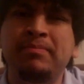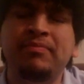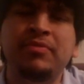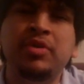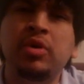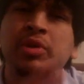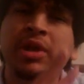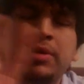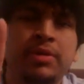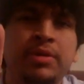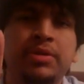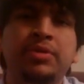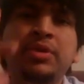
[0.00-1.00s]
No later
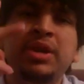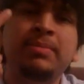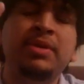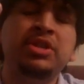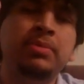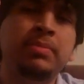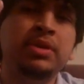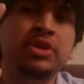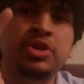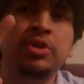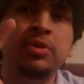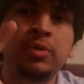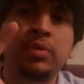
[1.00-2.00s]
than 3. It must have been
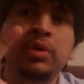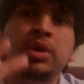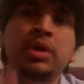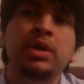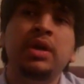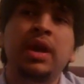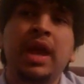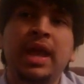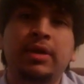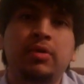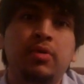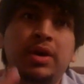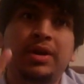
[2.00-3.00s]
2.
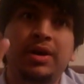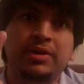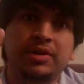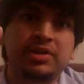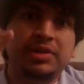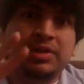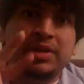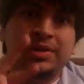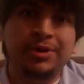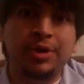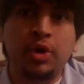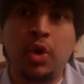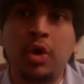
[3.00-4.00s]
And quite
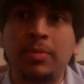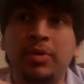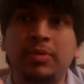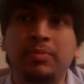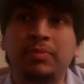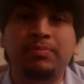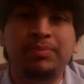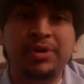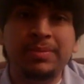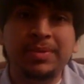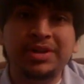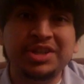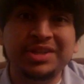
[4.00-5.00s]
honestly, almost
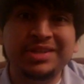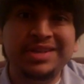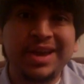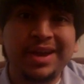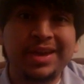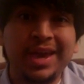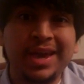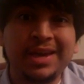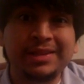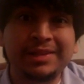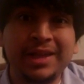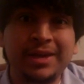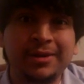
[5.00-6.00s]
pretty much a
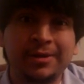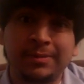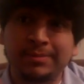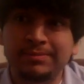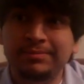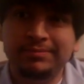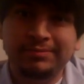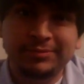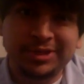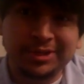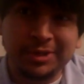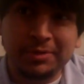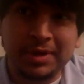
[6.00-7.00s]
decade later,
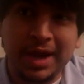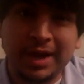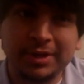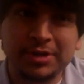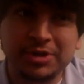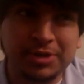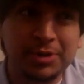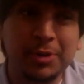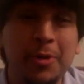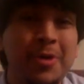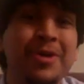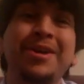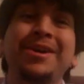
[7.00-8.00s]
still kind of true.
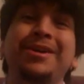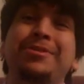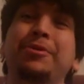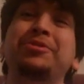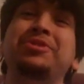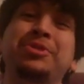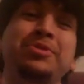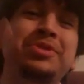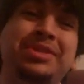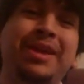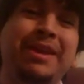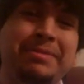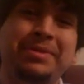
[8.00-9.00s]
Those two
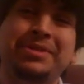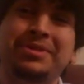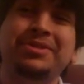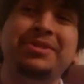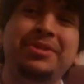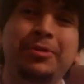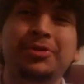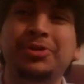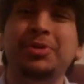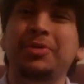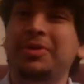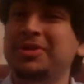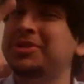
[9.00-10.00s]
statements are still
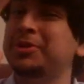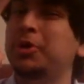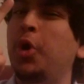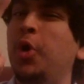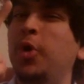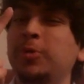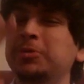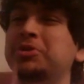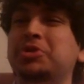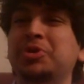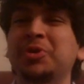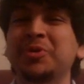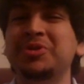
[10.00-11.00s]
true. They still hold
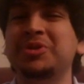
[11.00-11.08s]
true.